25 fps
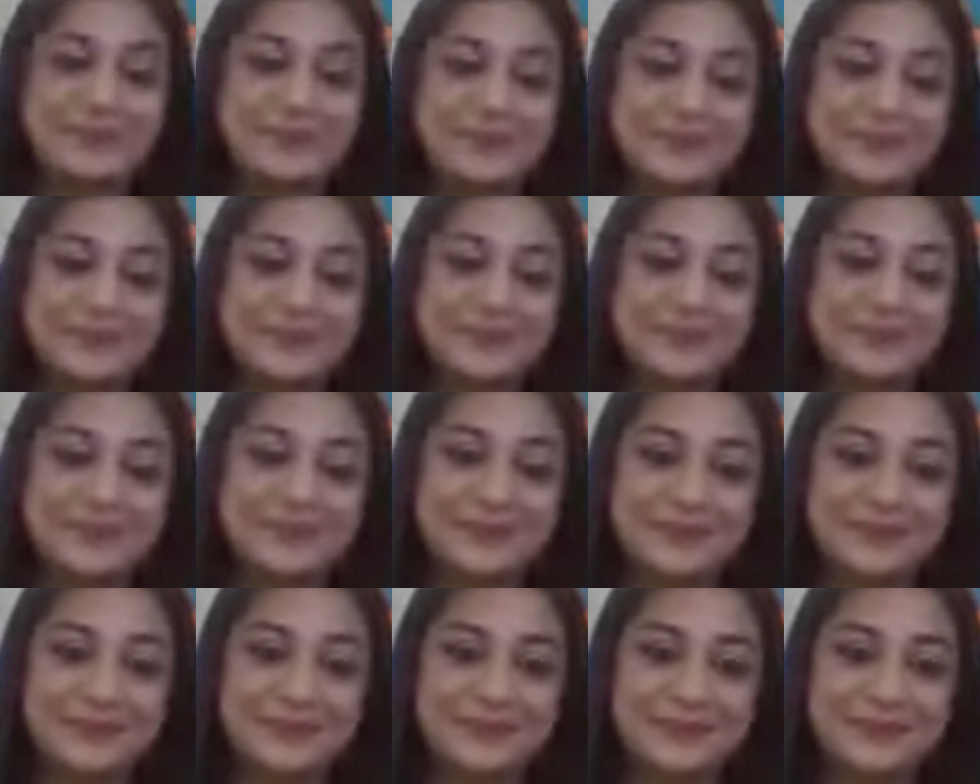
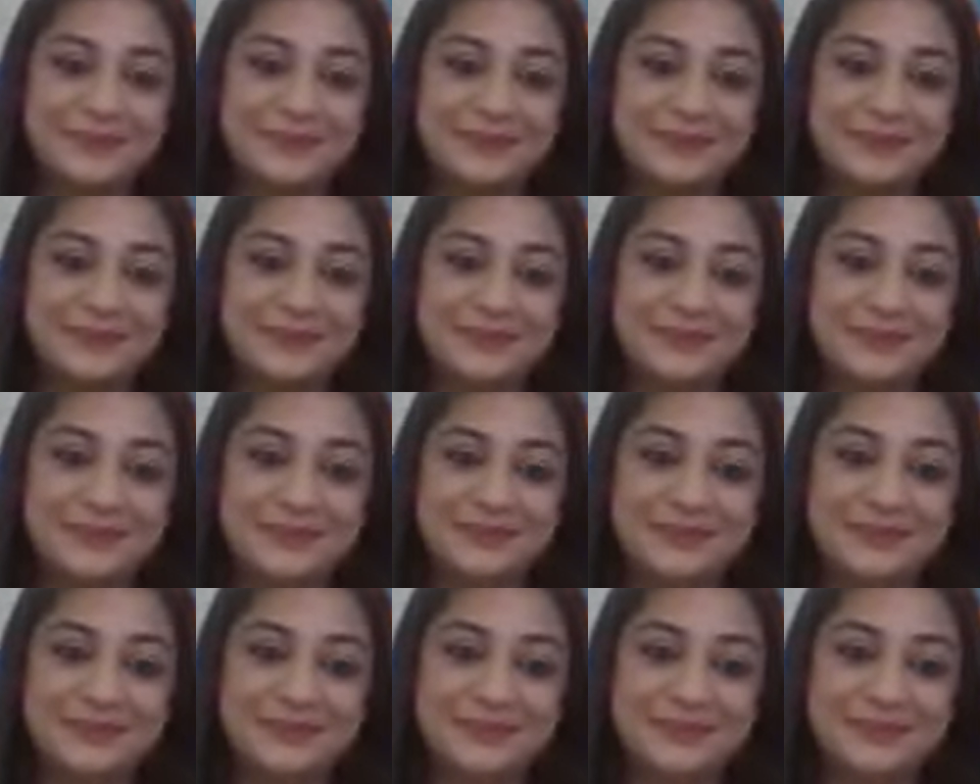
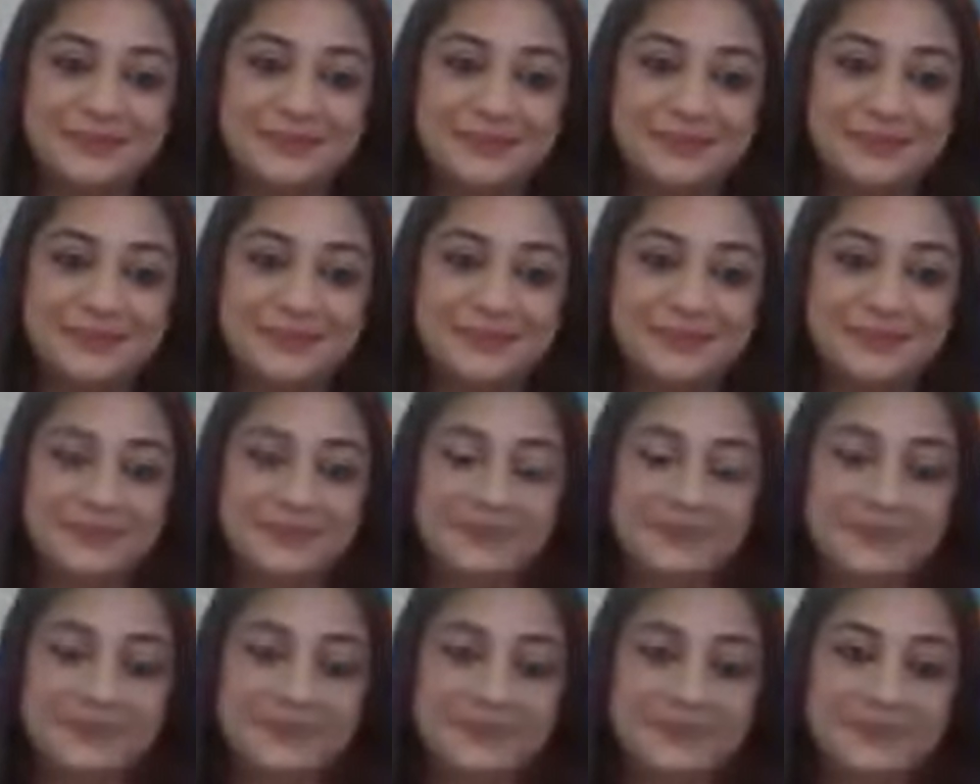
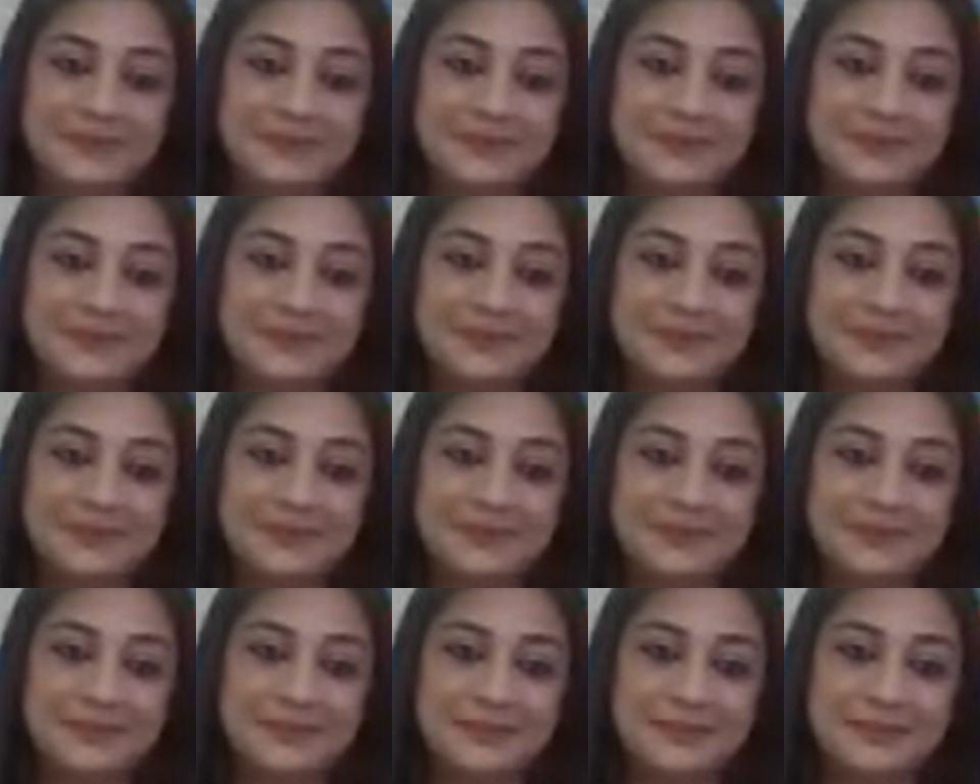
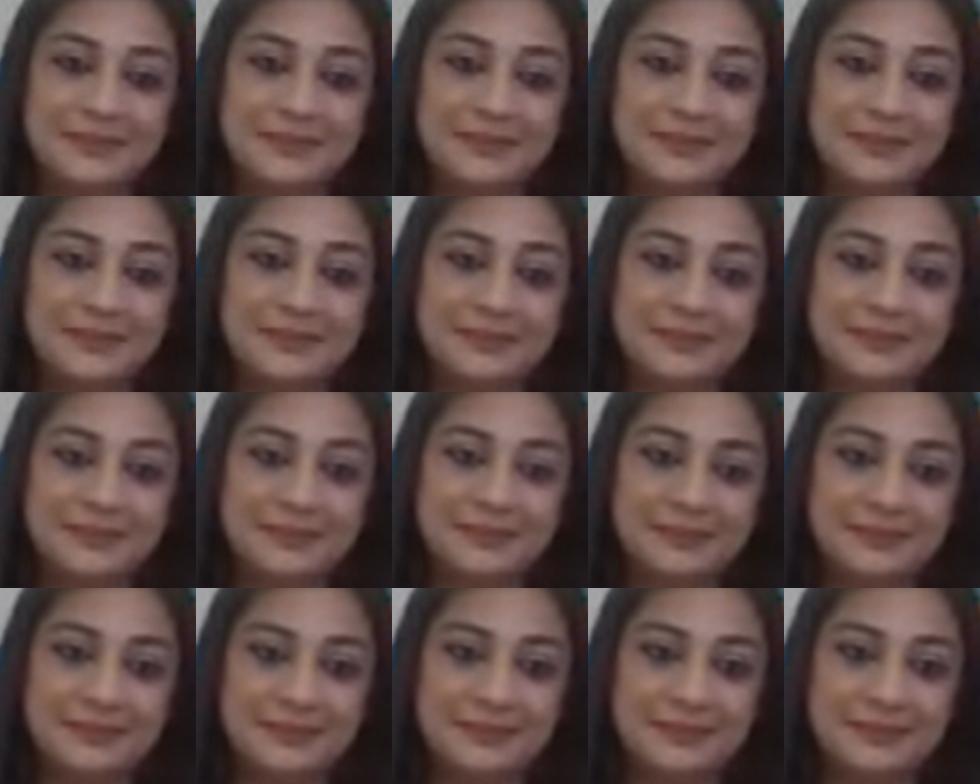
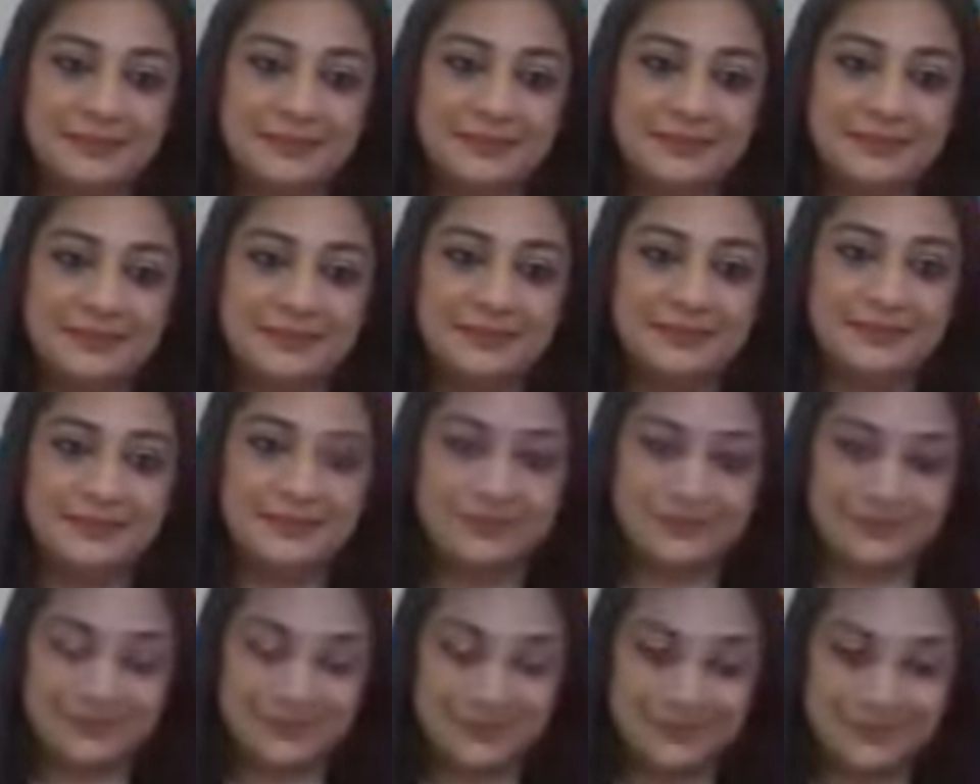
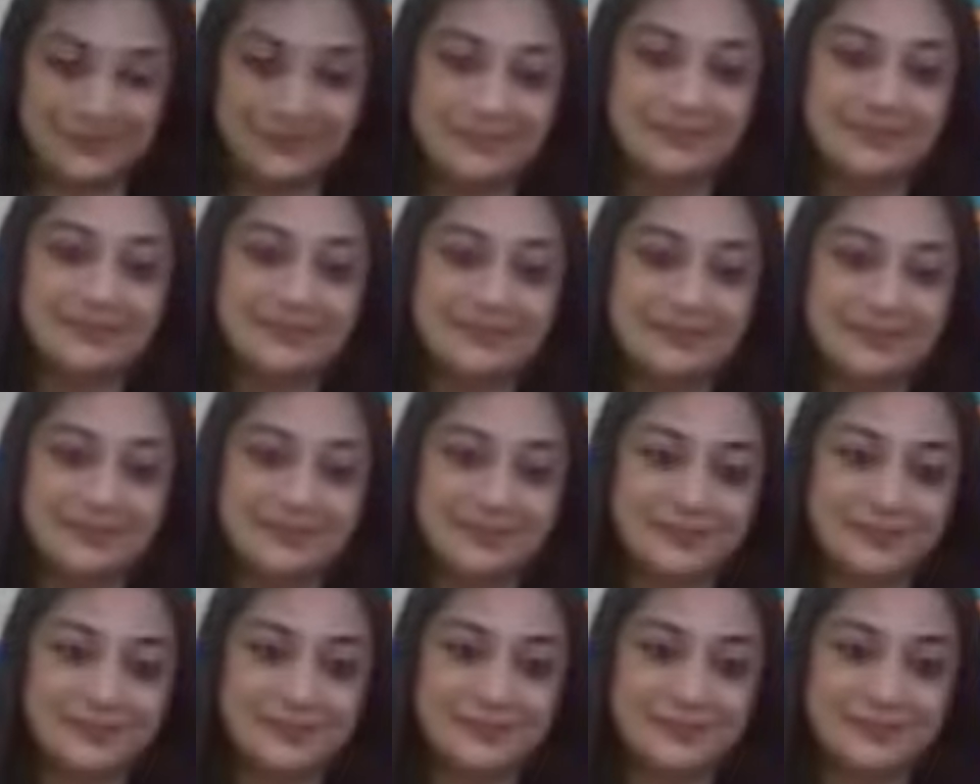
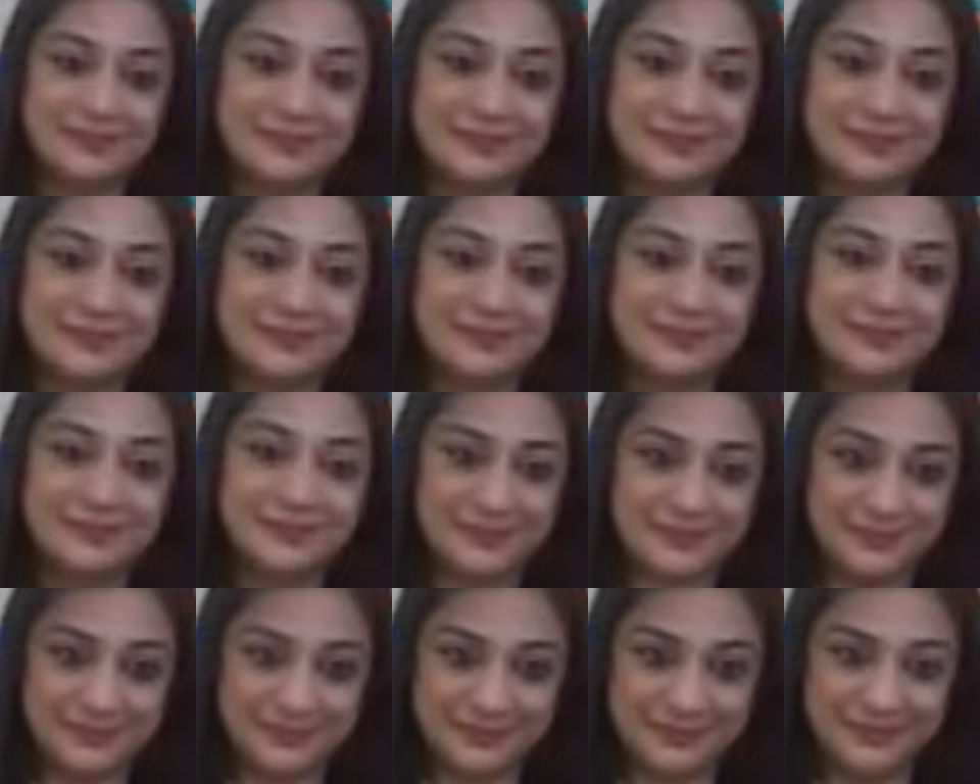
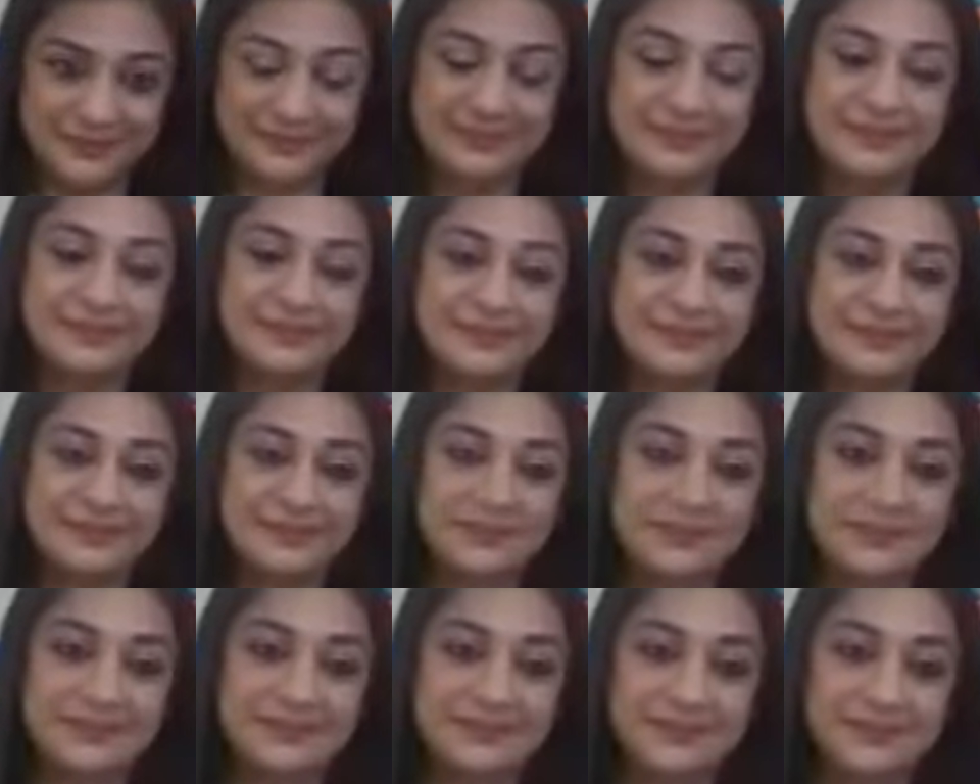
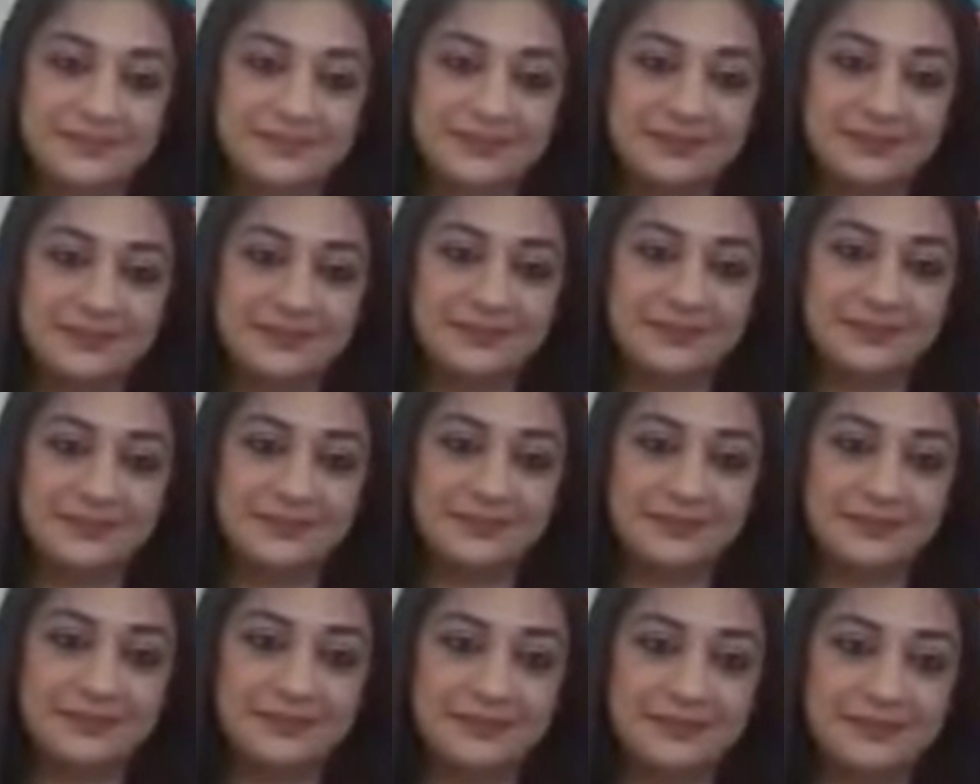This person isn't speaking.